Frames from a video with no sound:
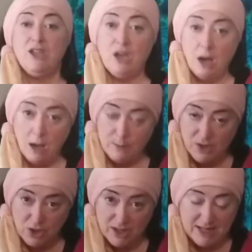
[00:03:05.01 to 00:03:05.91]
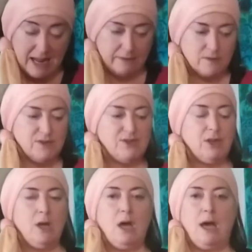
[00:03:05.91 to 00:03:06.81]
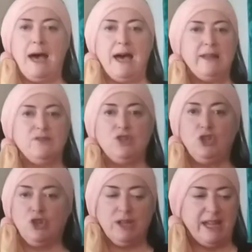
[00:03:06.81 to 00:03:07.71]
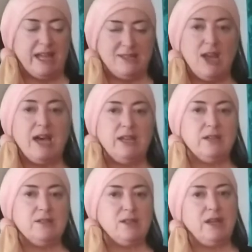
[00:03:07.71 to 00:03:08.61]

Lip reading: your arm's going to tense and you're going to get tired,